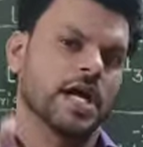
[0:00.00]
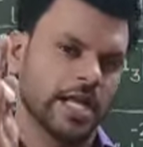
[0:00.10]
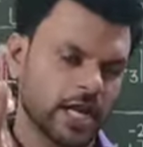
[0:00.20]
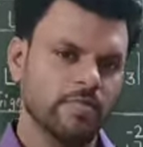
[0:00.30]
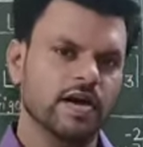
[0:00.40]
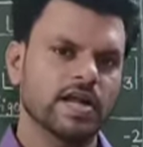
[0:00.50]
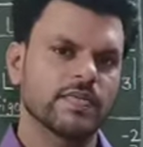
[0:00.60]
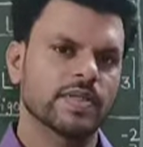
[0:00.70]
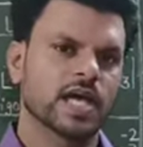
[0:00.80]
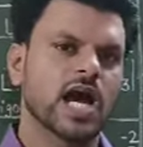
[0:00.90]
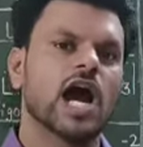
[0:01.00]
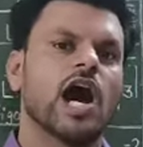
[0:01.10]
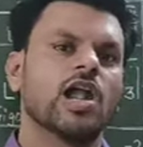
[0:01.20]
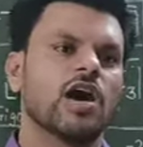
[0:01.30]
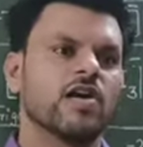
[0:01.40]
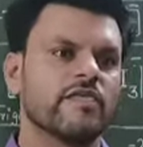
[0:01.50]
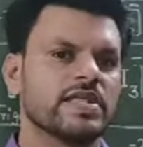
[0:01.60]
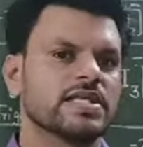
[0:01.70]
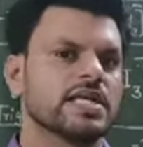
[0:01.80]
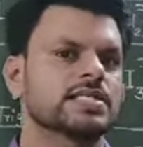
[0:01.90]
number along
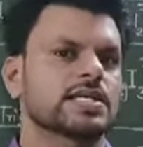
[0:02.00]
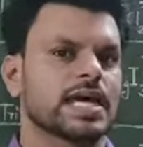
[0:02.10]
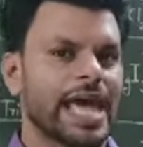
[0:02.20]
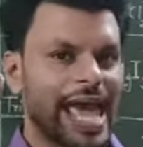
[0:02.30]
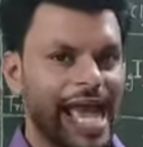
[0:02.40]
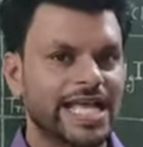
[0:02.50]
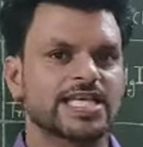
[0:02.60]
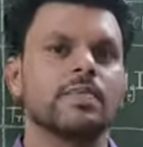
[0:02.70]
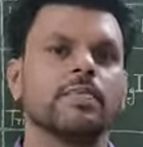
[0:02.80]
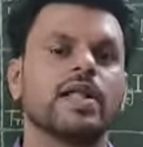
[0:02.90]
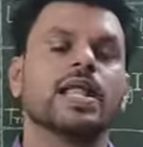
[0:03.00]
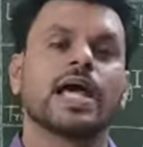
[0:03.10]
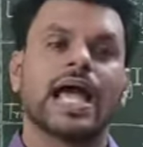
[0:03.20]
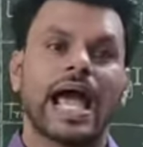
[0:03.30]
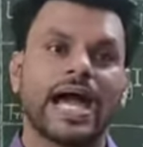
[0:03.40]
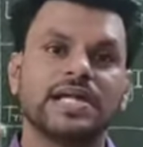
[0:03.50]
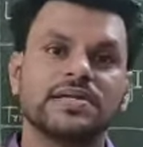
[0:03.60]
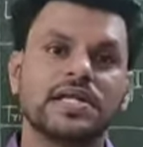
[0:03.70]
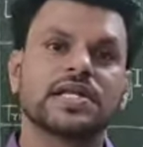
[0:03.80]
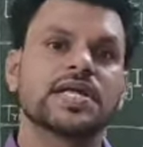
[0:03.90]
with this example
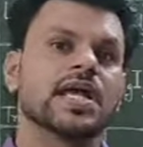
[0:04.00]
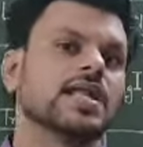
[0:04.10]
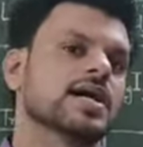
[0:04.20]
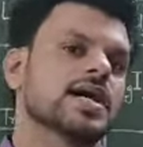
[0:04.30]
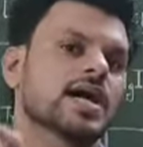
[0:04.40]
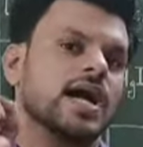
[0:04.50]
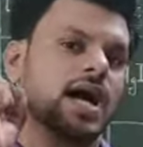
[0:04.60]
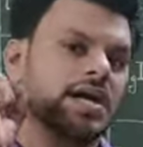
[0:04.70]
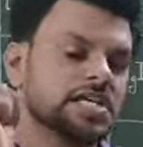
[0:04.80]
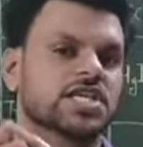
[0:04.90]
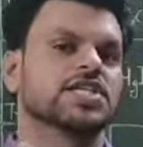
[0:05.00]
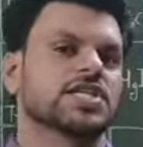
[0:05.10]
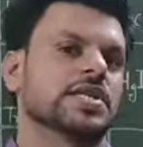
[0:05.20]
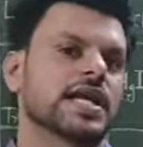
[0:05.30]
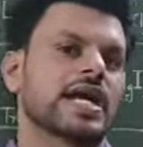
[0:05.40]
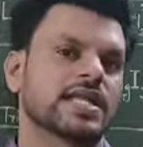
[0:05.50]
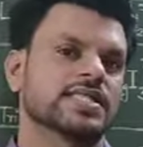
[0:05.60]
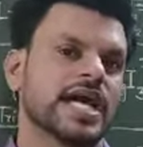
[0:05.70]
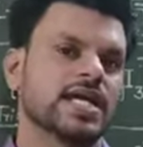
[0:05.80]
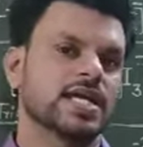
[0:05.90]
and detailed discussion regarding
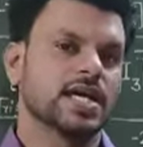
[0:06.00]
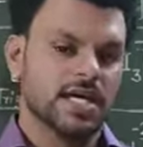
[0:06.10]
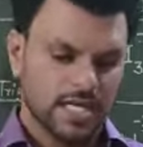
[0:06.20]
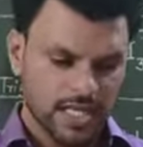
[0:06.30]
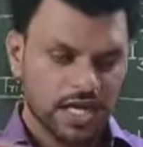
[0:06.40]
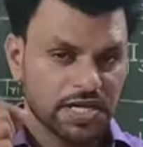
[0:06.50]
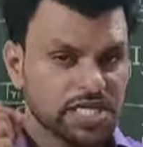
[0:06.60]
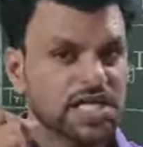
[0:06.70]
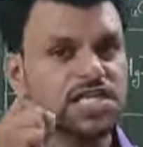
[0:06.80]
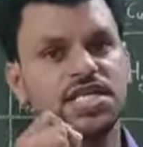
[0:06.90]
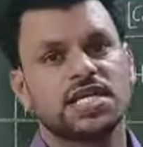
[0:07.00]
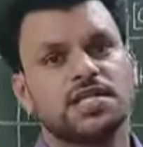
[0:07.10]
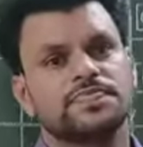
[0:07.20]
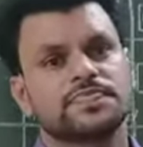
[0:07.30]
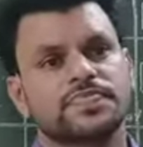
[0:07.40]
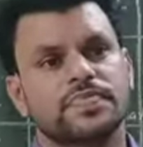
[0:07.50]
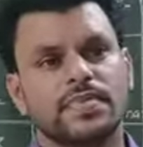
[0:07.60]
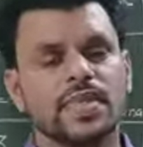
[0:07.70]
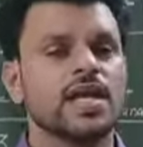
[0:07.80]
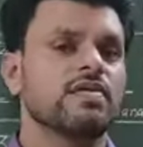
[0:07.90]
that. The discussion
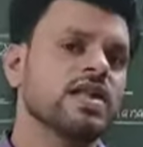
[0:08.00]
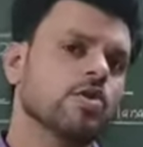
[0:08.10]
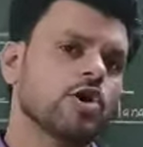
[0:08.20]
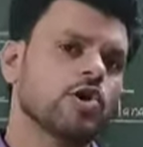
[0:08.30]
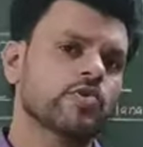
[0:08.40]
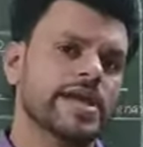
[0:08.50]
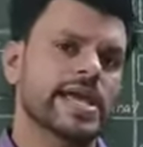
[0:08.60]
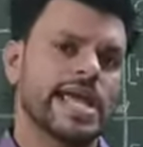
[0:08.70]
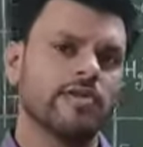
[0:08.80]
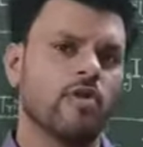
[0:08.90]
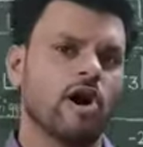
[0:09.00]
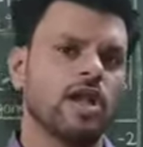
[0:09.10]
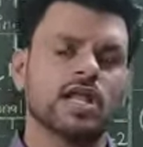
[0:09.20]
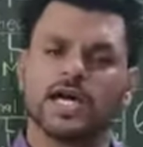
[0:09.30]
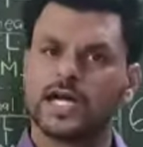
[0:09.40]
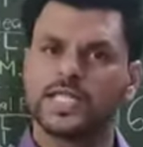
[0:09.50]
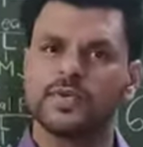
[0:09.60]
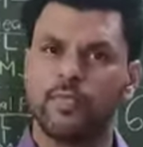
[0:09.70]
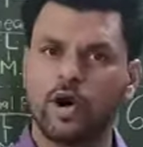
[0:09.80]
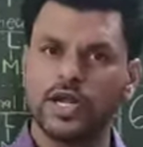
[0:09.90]
will going to involve the
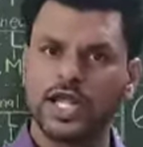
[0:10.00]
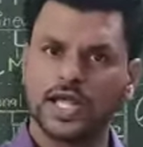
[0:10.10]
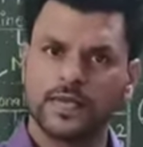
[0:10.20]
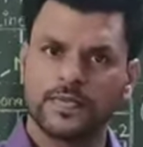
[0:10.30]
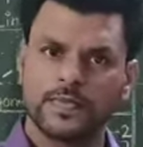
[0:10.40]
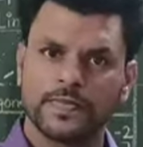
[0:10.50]
bonding,